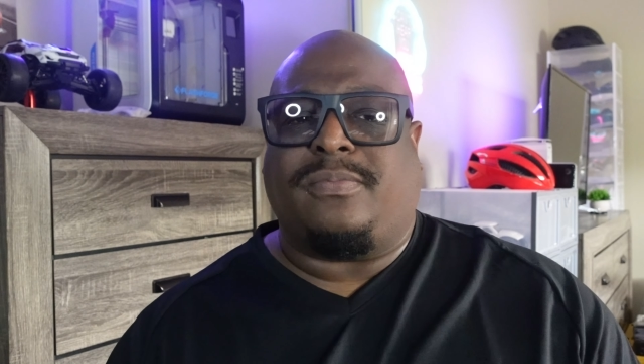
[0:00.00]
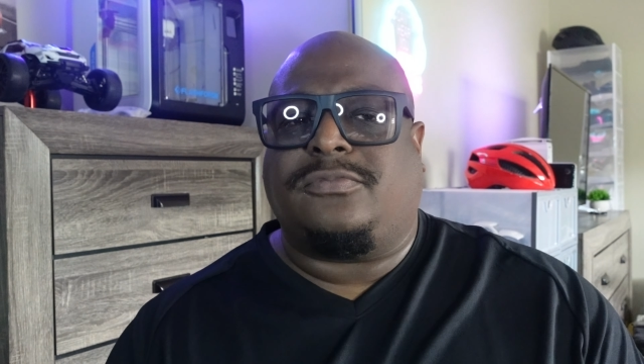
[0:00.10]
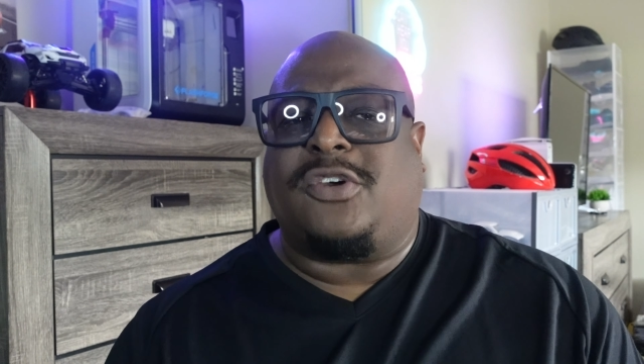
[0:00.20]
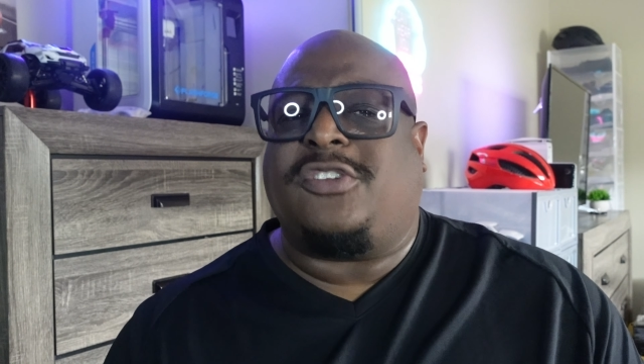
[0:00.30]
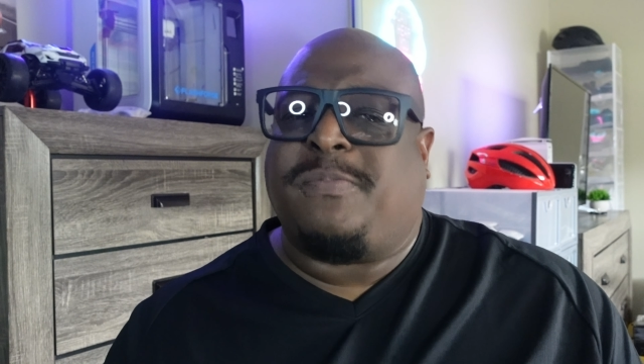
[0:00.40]

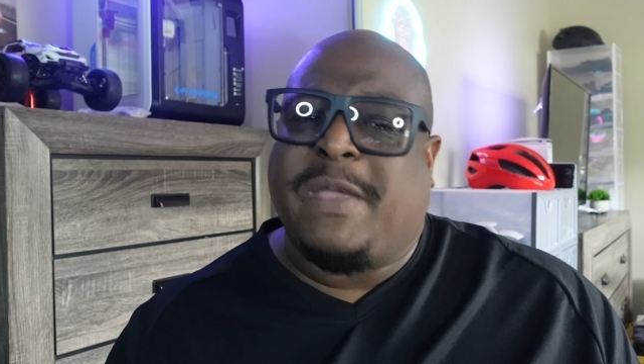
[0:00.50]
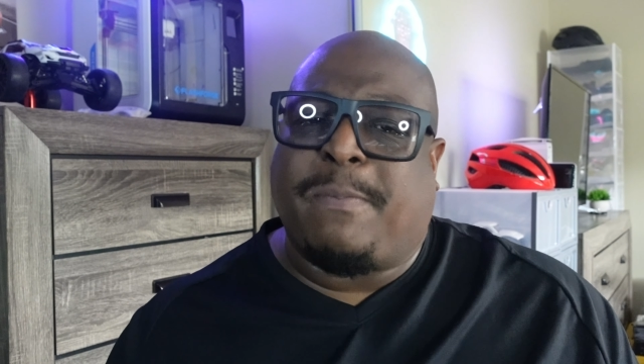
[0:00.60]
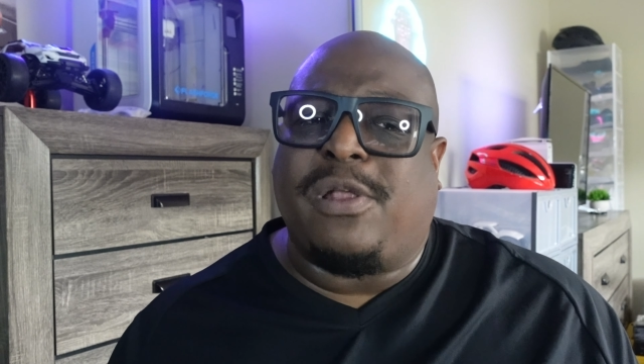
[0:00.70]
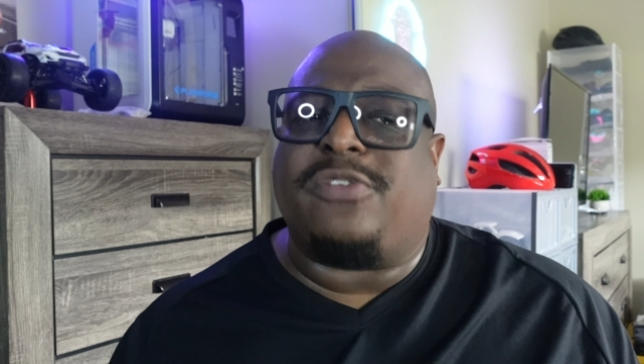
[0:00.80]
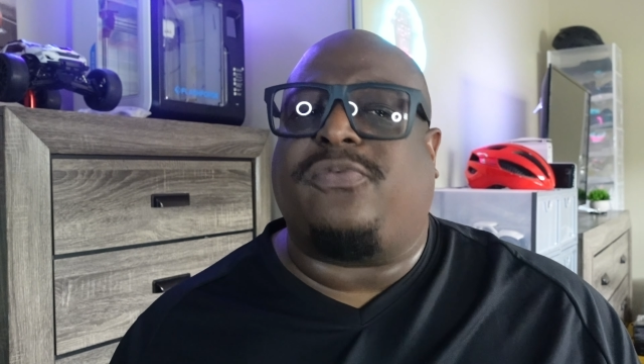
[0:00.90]
So that's a big
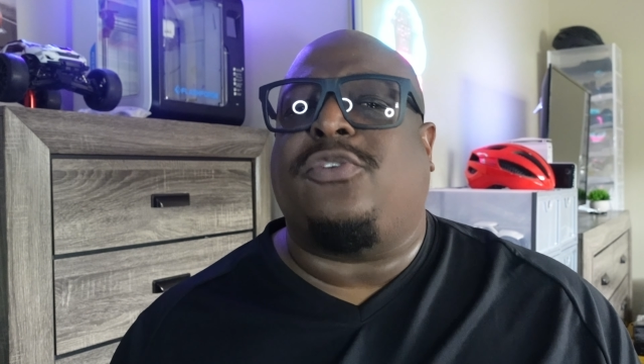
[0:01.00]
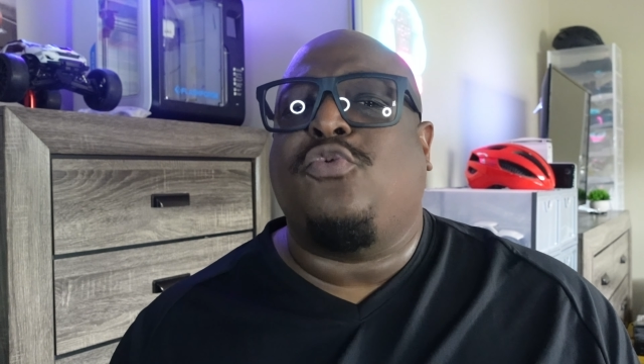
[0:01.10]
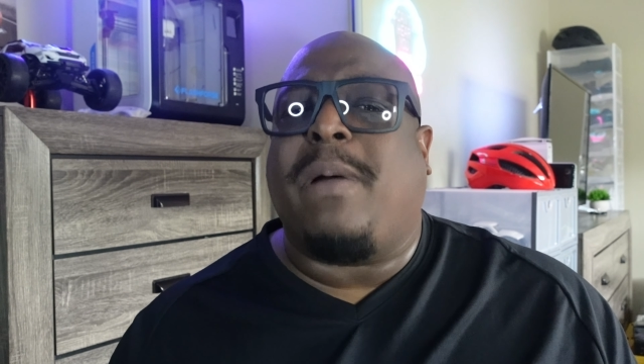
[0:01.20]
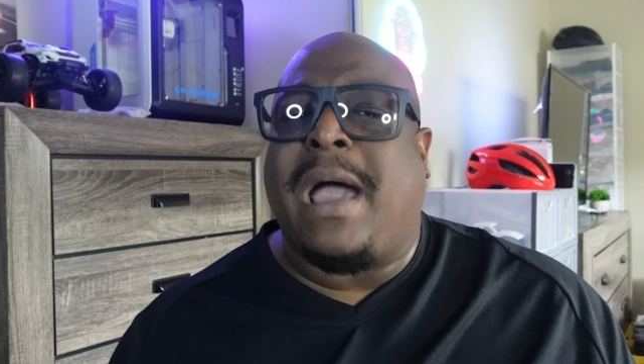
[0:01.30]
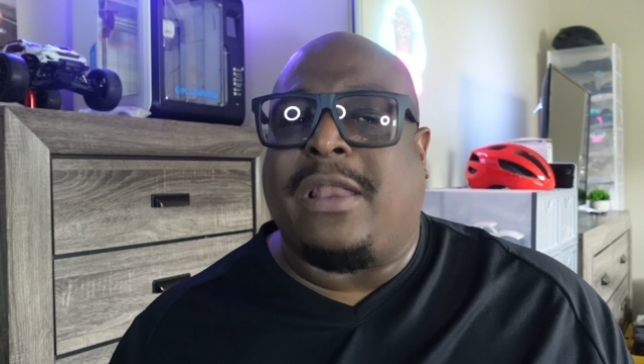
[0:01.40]
plus for new
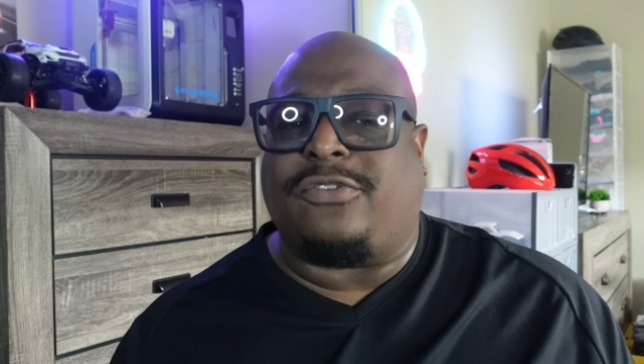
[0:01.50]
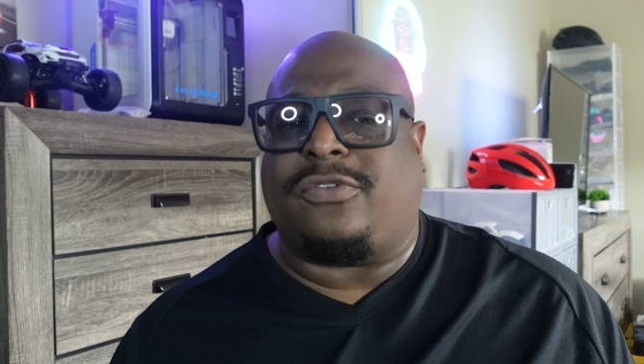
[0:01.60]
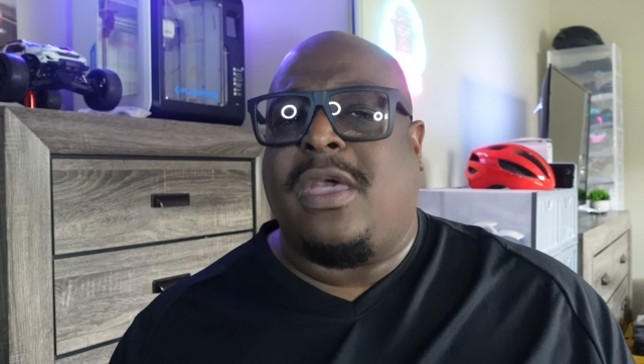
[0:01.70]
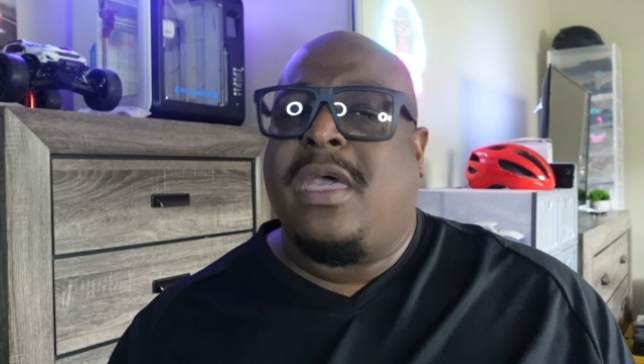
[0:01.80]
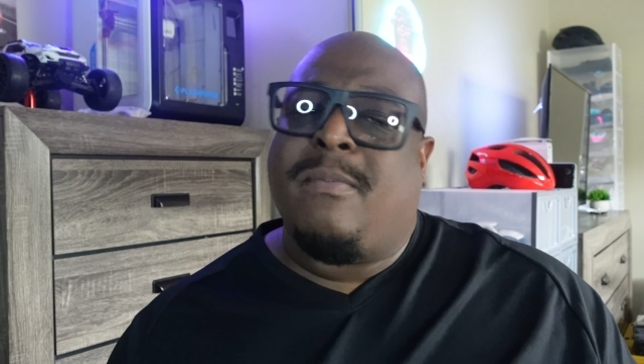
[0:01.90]
pilots
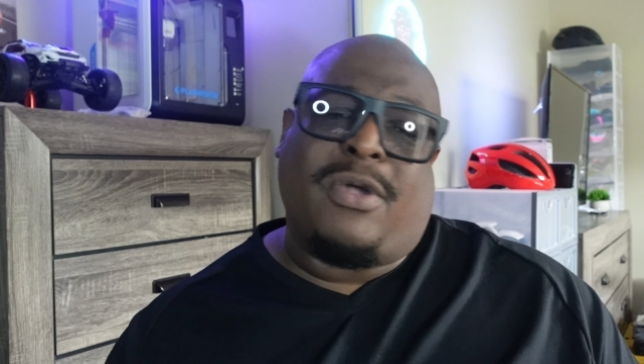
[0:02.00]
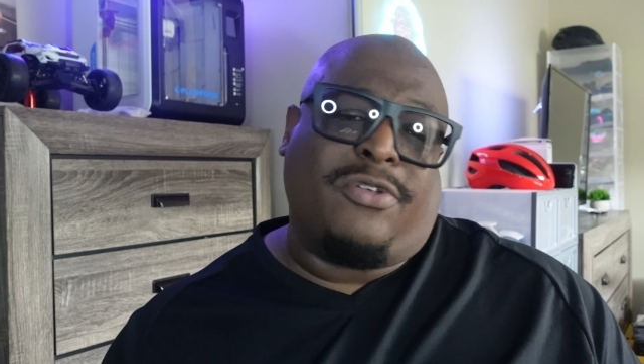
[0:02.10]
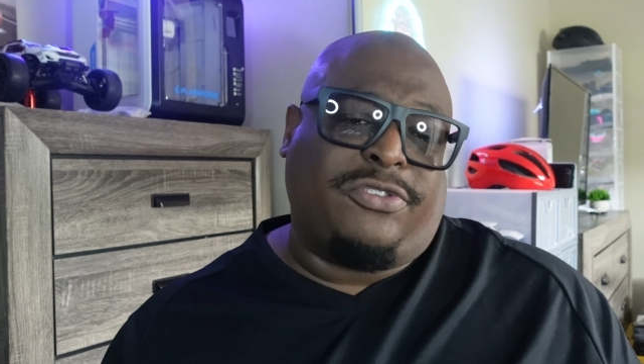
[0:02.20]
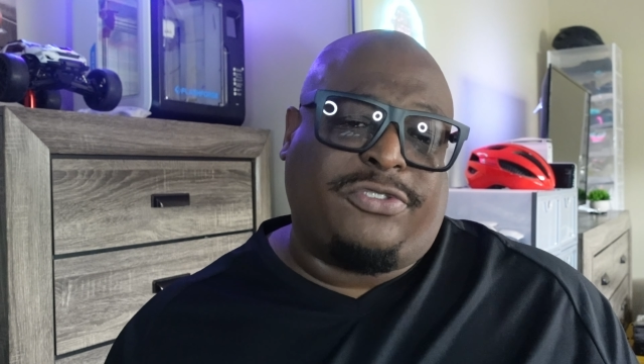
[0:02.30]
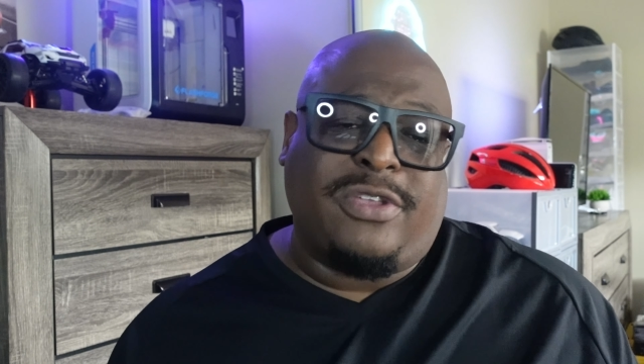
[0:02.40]

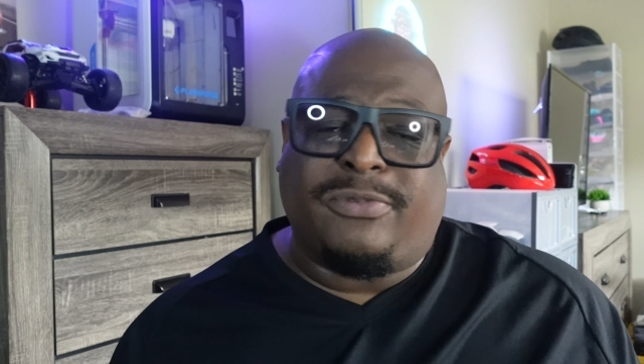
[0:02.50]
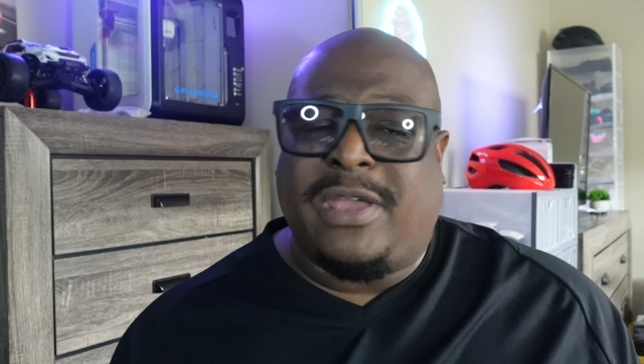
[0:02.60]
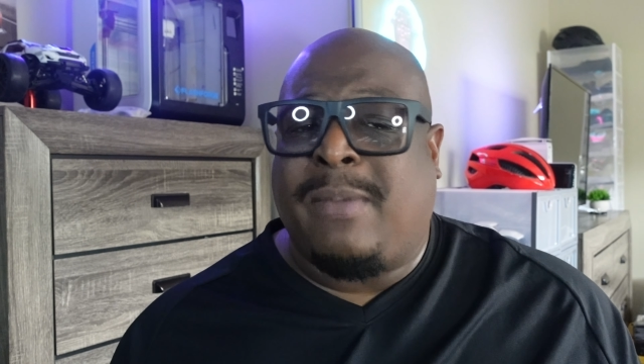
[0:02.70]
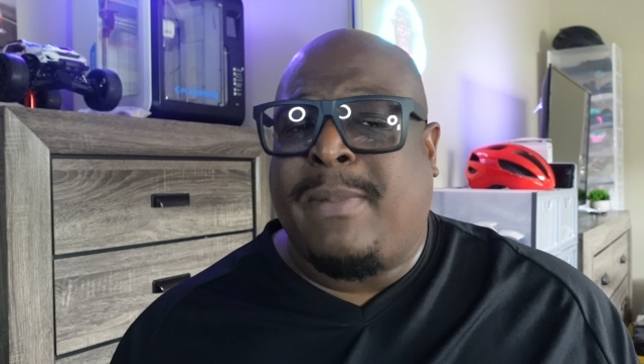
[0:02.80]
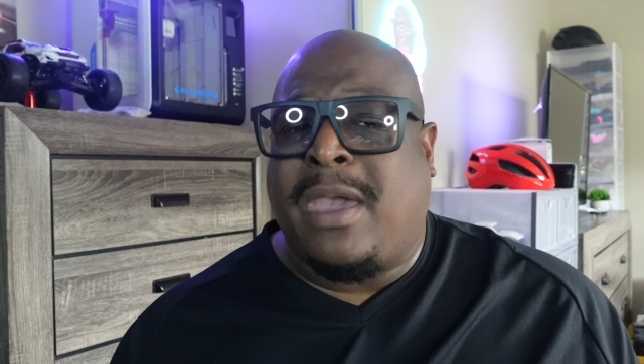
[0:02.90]
because the sim
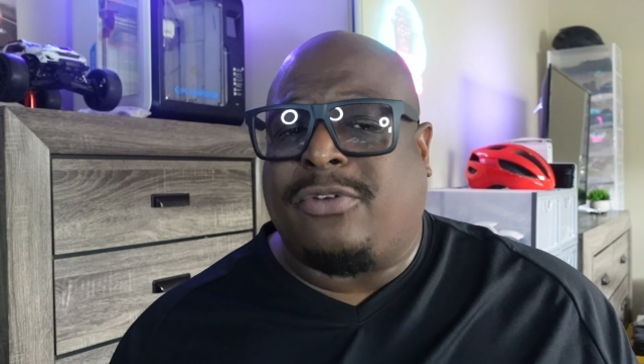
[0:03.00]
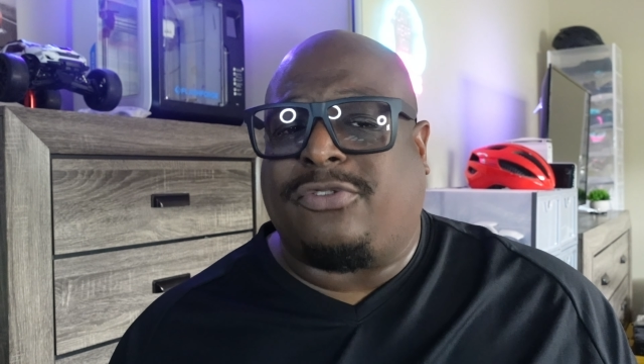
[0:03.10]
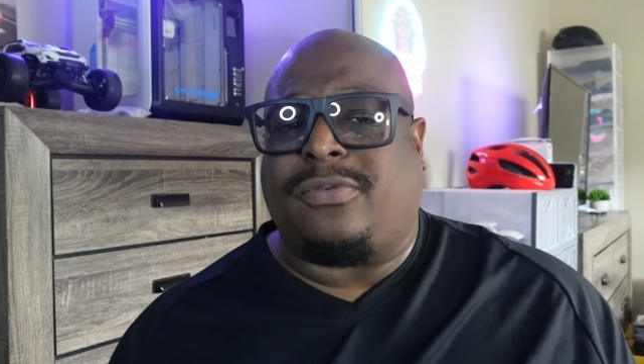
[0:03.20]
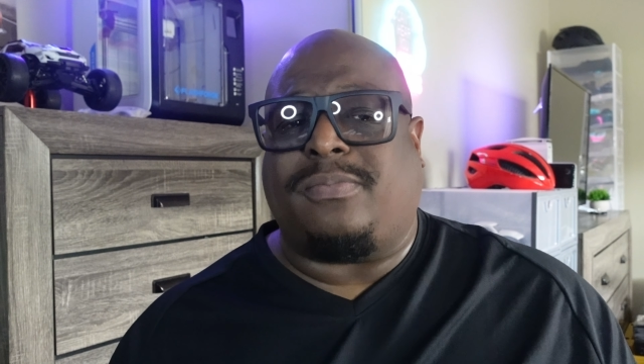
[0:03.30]
time matters.